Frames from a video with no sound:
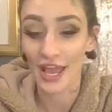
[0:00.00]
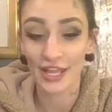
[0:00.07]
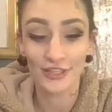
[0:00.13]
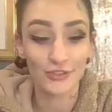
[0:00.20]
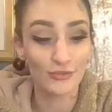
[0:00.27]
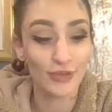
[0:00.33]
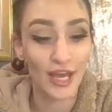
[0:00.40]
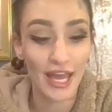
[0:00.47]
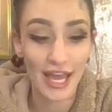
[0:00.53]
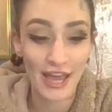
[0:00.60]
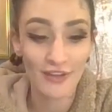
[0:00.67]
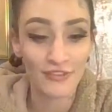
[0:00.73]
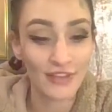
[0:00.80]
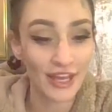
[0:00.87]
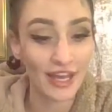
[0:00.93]
I do not
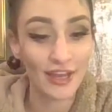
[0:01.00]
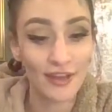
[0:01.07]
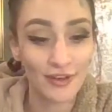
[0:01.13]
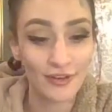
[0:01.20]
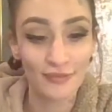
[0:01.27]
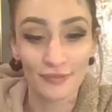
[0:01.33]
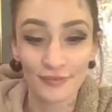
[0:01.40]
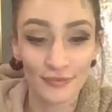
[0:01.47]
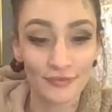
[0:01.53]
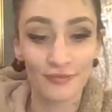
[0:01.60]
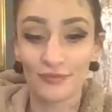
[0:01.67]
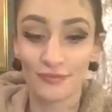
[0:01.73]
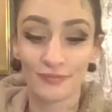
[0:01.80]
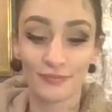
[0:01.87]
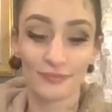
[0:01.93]
have that.
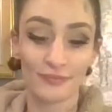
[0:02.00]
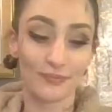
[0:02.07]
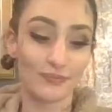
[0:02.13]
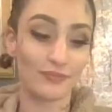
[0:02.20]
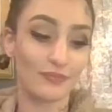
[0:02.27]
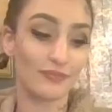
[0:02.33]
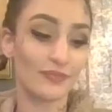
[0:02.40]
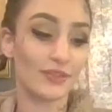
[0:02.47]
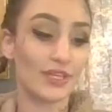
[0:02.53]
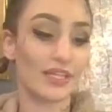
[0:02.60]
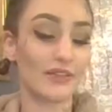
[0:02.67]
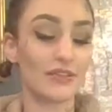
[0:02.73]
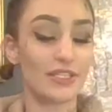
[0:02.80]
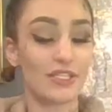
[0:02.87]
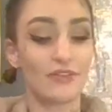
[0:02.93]

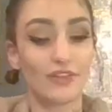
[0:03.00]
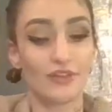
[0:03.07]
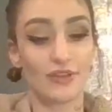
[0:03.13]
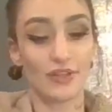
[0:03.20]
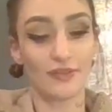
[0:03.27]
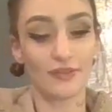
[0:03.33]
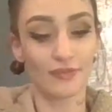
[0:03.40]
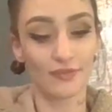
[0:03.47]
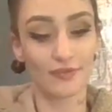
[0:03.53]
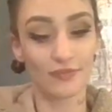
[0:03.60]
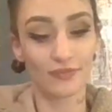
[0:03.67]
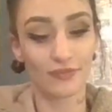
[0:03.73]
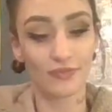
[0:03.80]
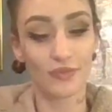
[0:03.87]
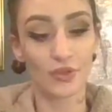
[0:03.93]
Okay, I just got my
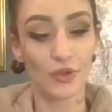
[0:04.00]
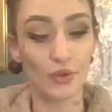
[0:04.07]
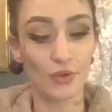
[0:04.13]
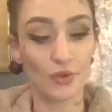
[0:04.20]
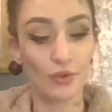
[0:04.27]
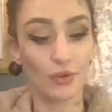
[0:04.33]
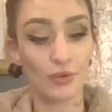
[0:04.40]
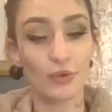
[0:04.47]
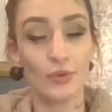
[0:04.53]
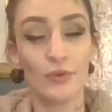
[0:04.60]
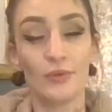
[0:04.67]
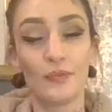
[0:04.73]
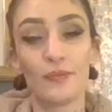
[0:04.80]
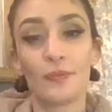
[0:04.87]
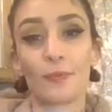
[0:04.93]
cool.
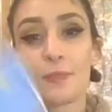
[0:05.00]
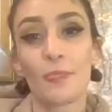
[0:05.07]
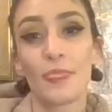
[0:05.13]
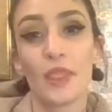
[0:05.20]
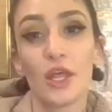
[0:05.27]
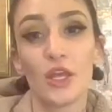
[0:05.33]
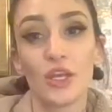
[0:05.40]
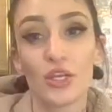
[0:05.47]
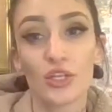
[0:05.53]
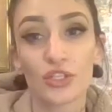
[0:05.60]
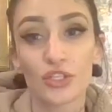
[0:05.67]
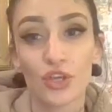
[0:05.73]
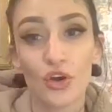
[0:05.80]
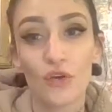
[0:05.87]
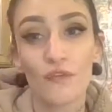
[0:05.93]

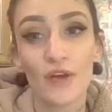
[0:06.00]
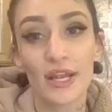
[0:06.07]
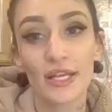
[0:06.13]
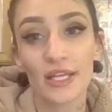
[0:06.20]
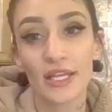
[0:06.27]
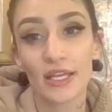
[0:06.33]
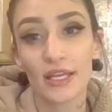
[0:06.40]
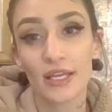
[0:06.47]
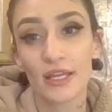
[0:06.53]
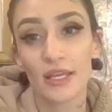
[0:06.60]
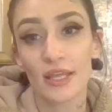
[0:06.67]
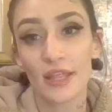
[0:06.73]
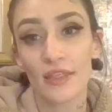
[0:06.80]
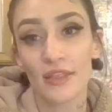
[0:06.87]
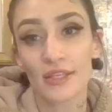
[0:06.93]
So finding
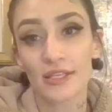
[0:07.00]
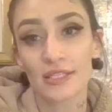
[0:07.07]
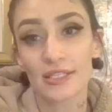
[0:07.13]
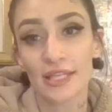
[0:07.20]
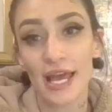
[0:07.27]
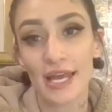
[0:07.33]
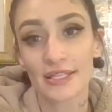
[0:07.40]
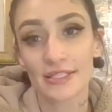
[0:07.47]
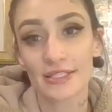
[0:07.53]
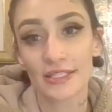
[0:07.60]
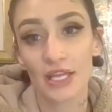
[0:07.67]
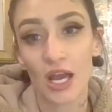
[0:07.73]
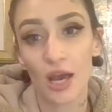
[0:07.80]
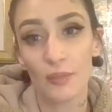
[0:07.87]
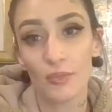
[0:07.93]
this last
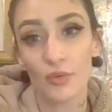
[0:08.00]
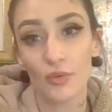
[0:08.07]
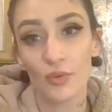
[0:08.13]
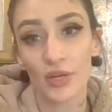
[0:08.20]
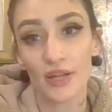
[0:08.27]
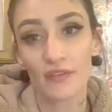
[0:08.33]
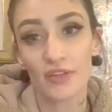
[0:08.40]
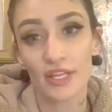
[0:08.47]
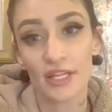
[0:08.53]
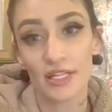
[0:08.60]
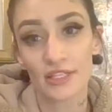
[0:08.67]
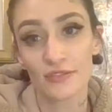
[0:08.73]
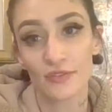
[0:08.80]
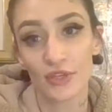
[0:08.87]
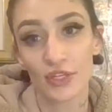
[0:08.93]
cup, whatever that
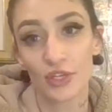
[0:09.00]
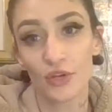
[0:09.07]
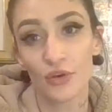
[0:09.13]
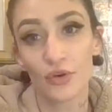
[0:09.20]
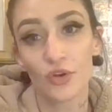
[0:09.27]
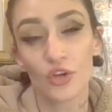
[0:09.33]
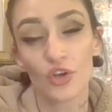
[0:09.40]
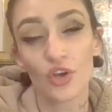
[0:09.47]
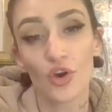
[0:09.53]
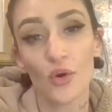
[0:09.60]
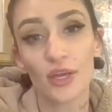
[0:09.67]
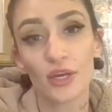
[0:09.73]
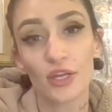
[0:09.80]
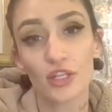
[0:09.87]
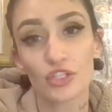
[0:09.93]
is for you,
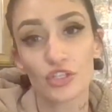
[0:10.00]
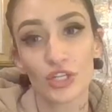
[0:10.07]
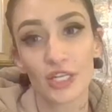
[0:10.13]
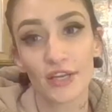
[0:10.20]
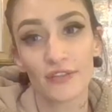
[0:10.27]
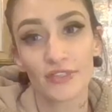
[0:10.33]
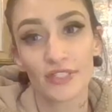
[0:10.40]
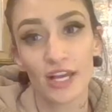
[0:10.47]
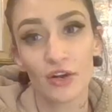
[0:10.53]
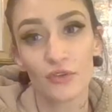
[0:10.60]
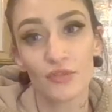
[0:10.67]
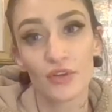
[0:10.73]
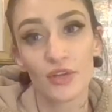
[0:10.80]
going on a journey of self.